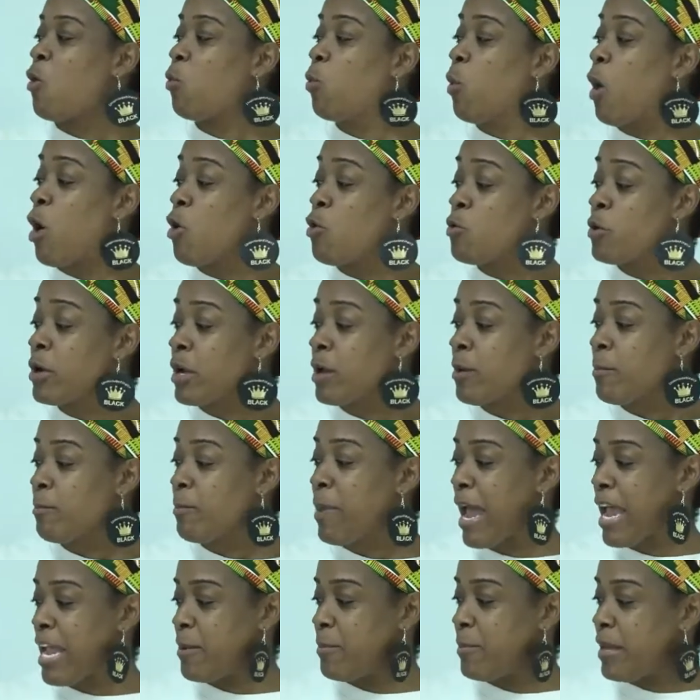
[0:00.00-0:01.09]
Woke
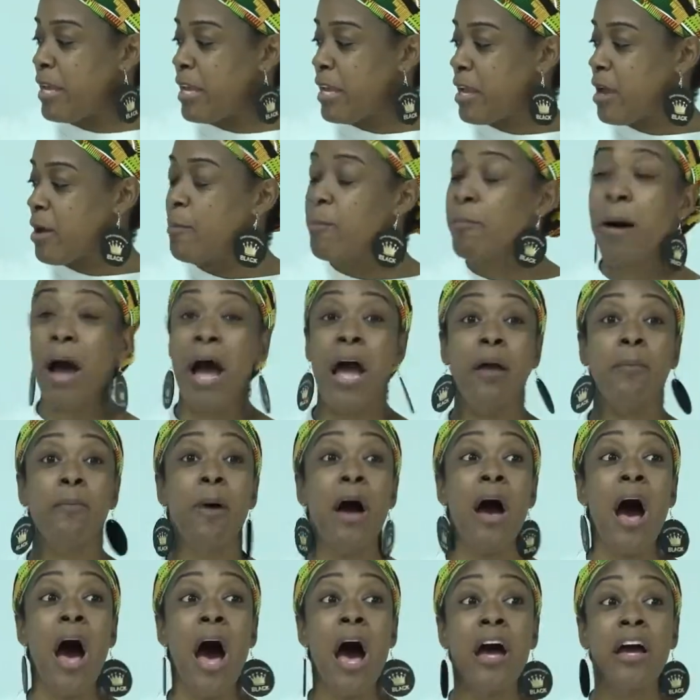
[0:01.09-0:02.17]
Baby by
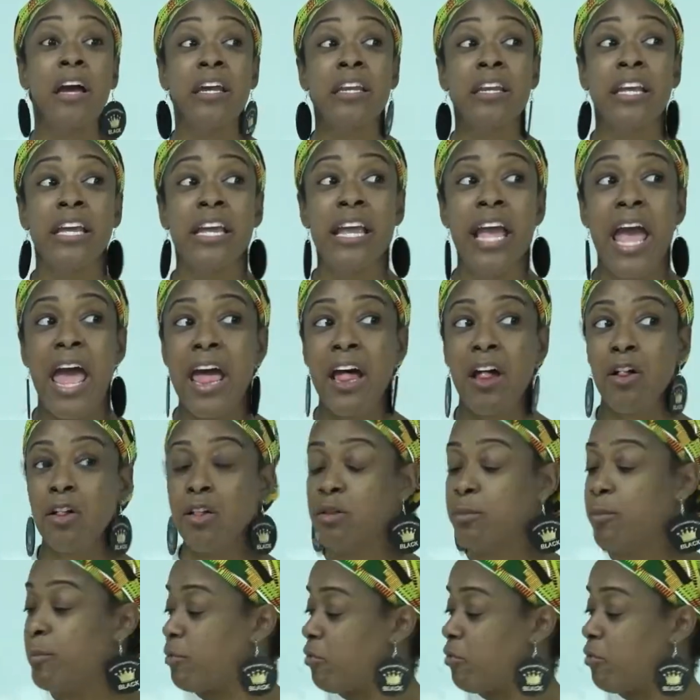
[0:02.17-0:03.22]
Mahogany L.